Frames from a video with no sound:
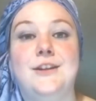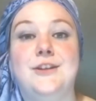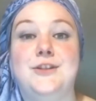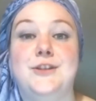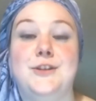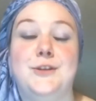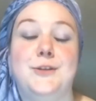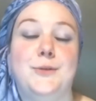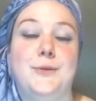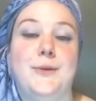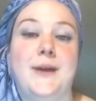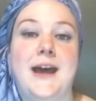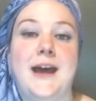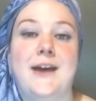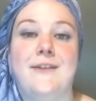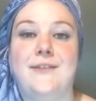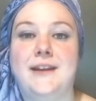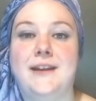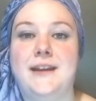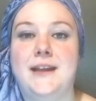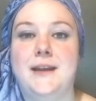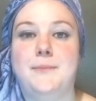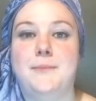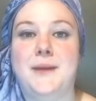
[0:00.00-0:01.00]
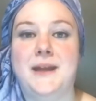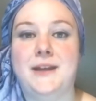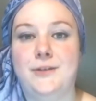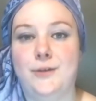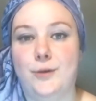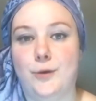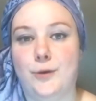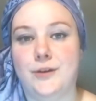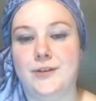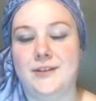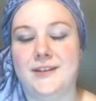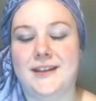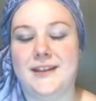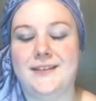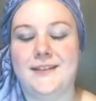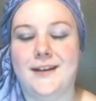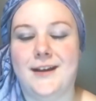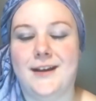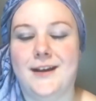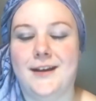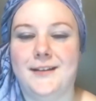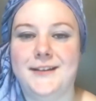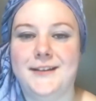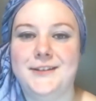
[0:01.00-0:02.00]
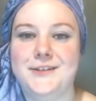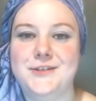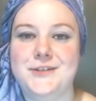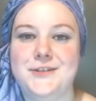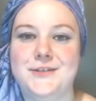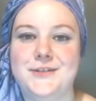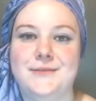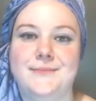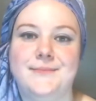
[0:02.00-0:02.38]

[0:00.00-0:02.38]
you have any mentors at the college?